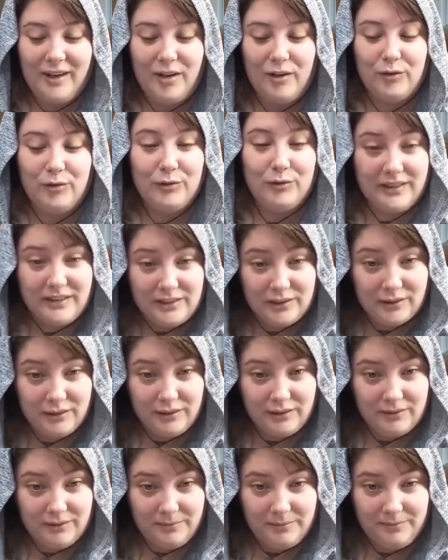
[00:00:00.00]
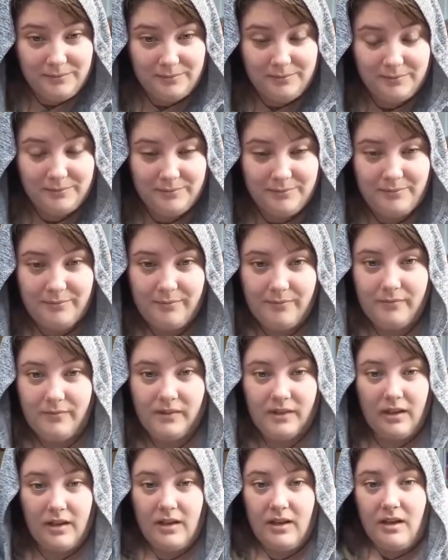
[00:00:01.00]
region
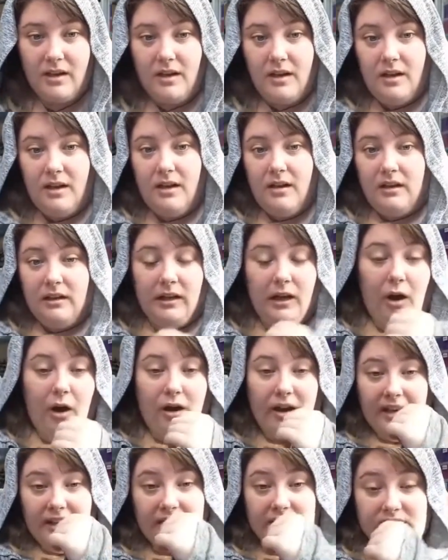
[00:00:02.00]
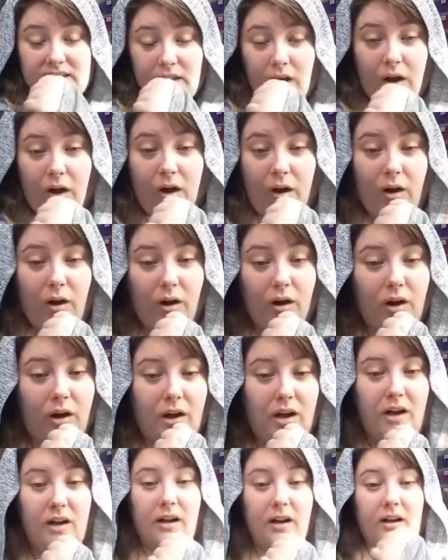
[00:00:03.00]
lies our
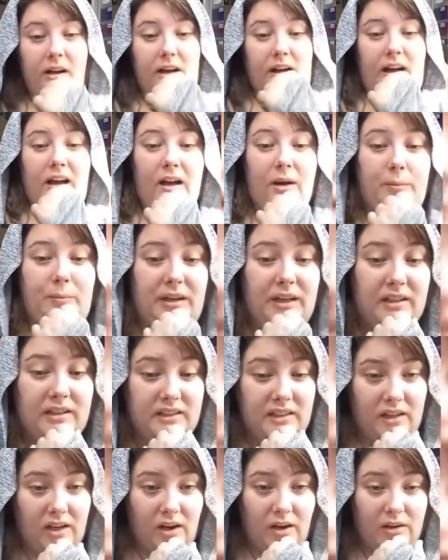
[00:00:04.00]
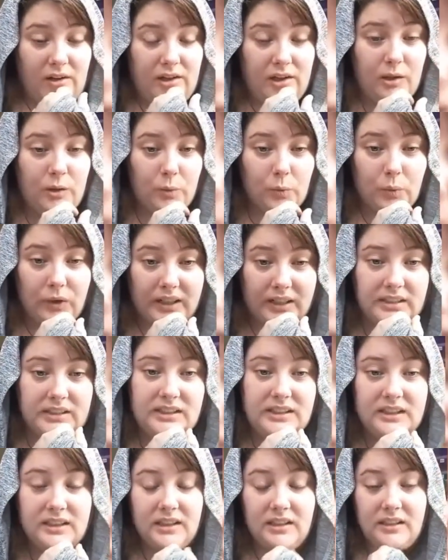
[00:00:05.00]
amygdala,
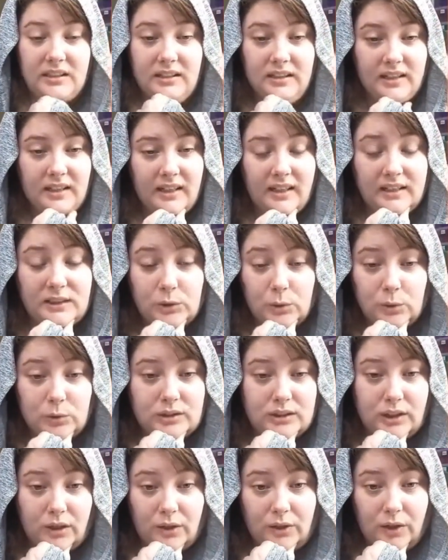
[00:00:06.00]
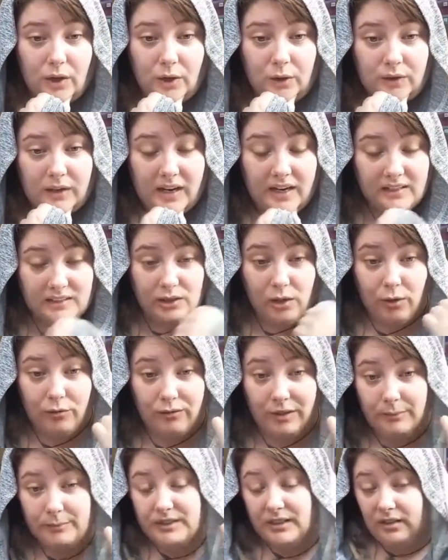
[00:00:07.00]
which is also known as our
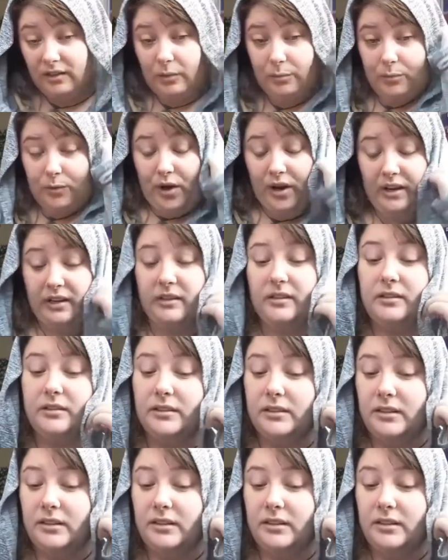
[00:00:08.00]
reptilian brain.